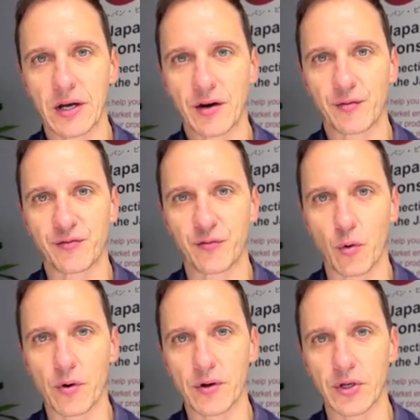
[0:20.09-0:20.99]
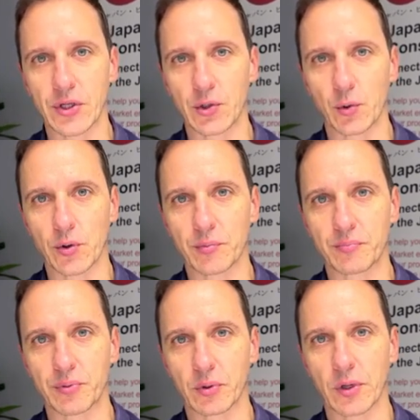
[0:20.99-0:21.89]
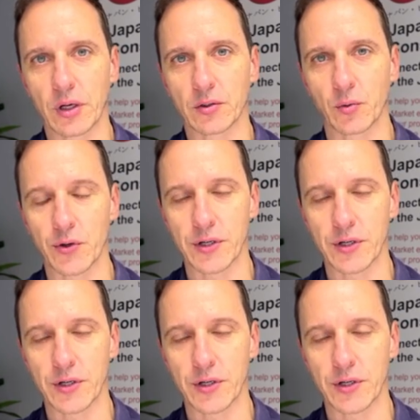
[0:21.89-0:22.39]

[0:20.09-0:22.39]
for your product or